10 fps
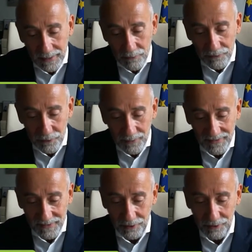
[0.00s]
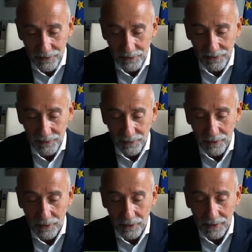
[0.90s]
Can I move to you, Mr. Kontos?
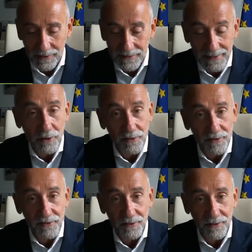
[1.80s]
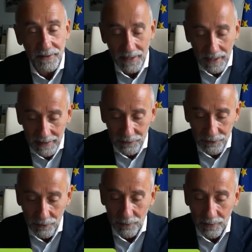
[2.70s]
Tilos, the
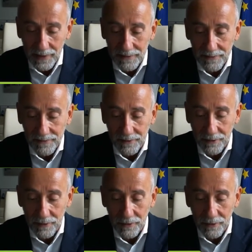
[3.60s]
island combines